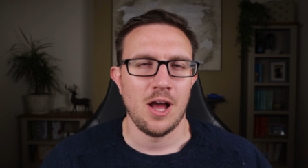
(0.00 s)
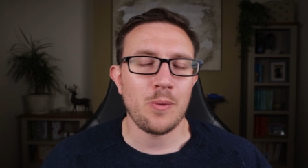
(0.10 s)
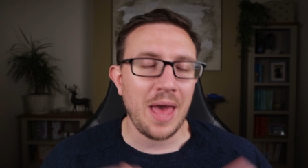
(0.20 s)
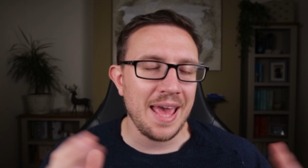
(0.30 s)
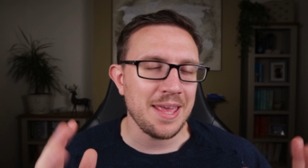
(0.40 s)

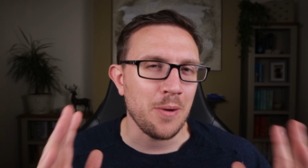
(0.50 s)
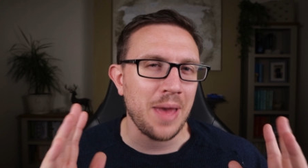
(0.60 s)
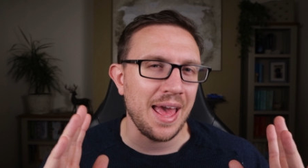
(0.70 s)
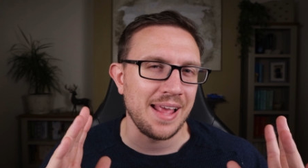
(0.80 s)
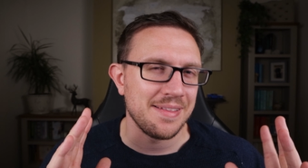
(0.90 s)
Okay,
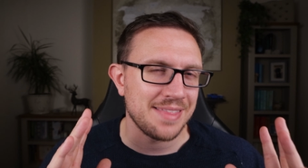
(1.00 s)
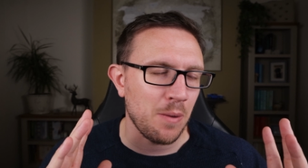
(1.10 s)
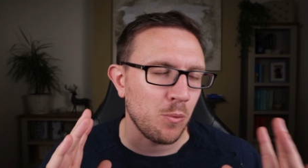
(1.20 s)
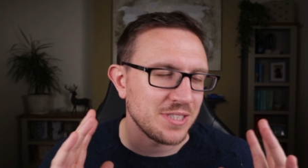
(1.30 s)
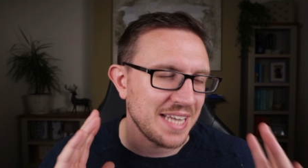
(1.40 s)
okay,
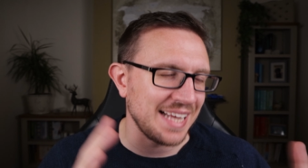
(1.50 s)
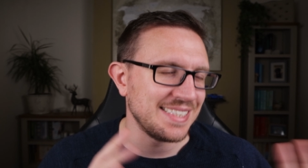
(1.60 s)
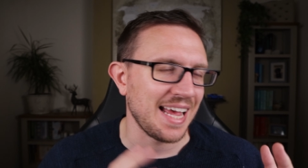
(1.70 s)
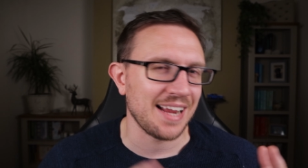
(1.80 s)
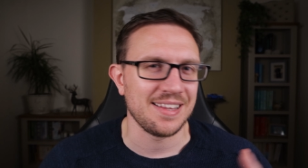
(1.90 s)
that wasn't
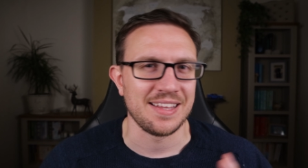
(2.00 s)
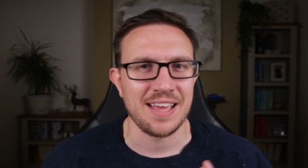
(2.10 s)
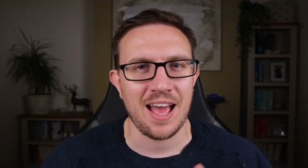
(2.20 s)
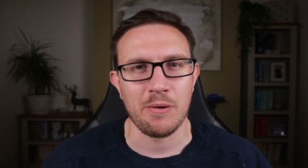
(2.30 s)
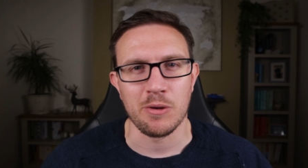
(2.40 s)
exactly
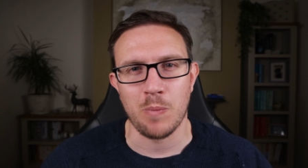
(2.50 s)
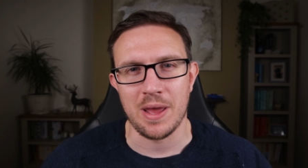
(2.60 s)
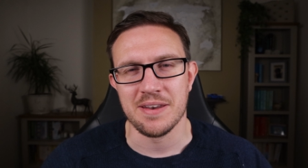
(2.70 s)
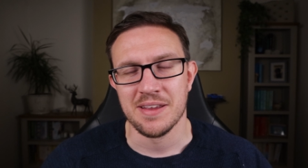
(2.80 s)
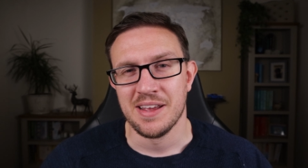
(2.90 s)
how it
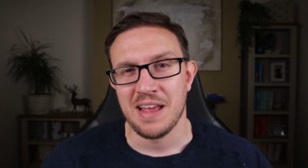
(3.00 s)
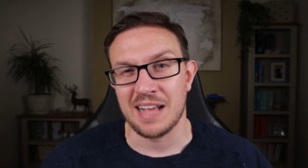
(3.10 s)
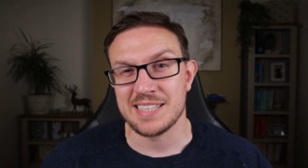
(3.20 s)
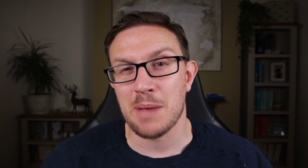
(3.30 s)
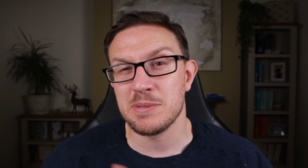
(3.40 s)
went,
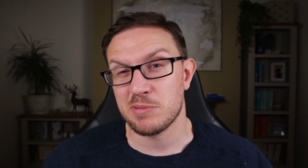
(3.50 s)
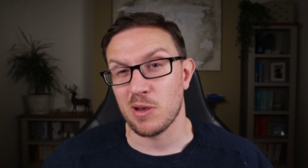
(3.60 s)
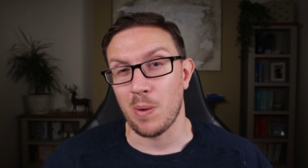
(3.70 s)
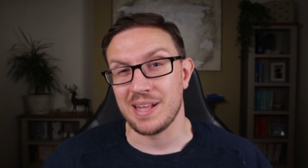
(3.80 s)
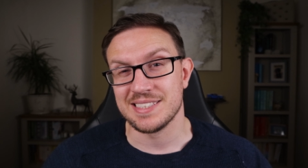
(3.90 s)
as it happened to
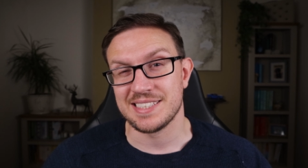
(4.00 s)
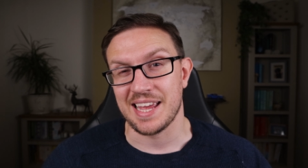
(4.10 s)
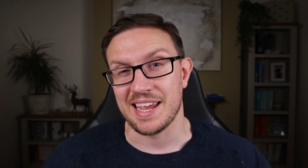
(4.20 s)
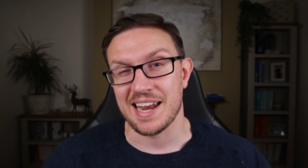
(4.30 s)
be a Wednesday